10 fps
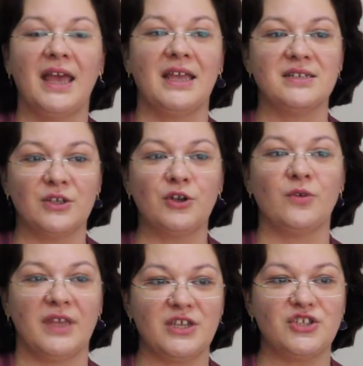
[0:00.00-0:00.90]
And you
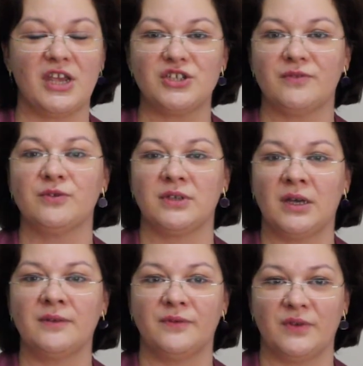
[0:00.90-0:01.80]
know, the exchange of
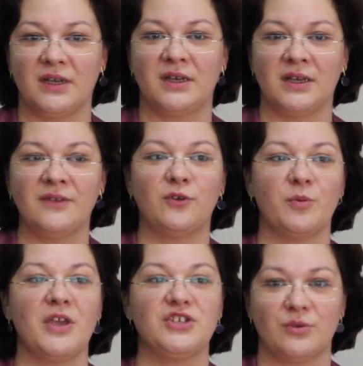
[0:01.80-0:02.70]

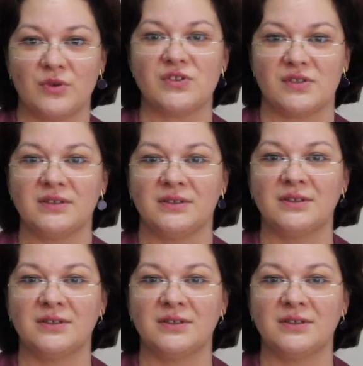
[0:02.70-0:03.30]
information was